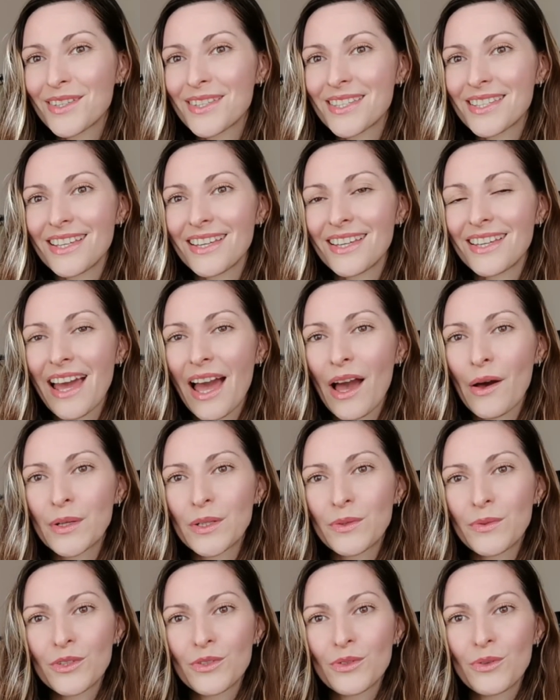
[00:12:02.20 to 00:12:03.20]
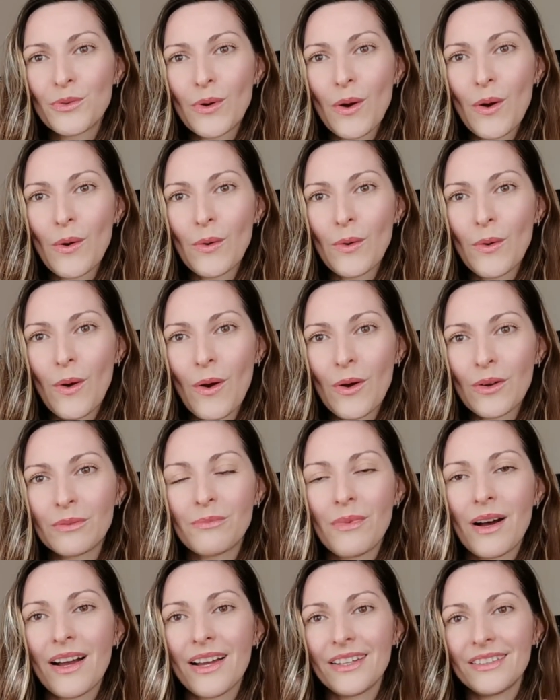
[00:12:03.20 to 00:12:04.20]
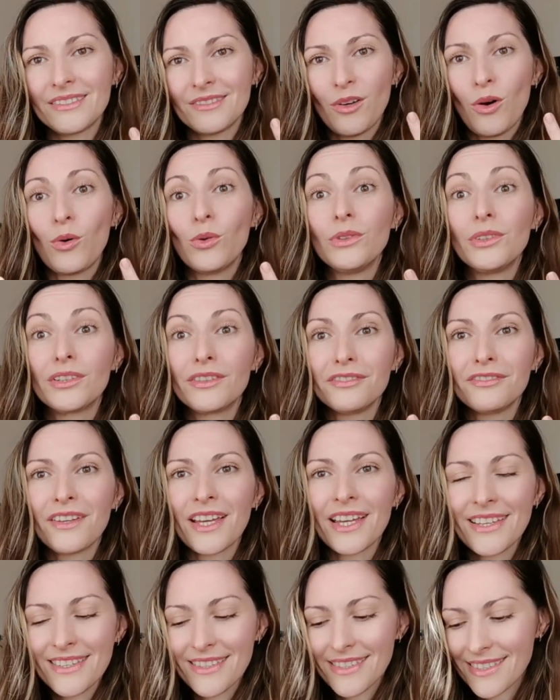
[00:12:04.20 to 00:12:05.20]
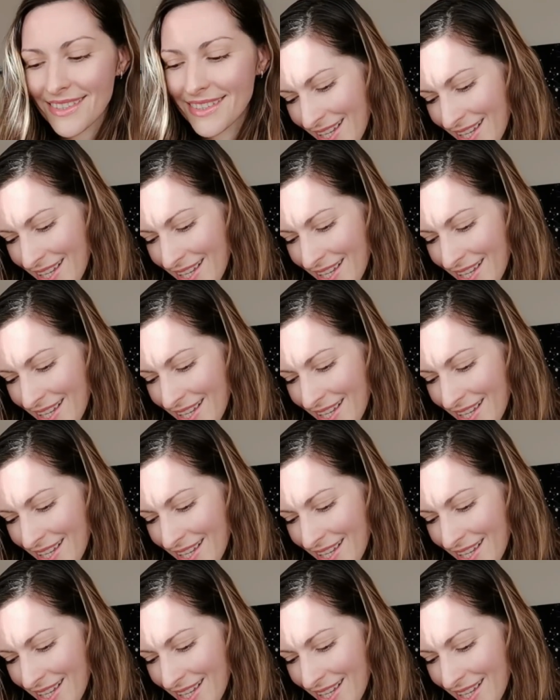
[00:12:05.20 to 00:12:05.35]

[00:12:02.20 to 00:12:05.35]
to see how it would grow on my older face.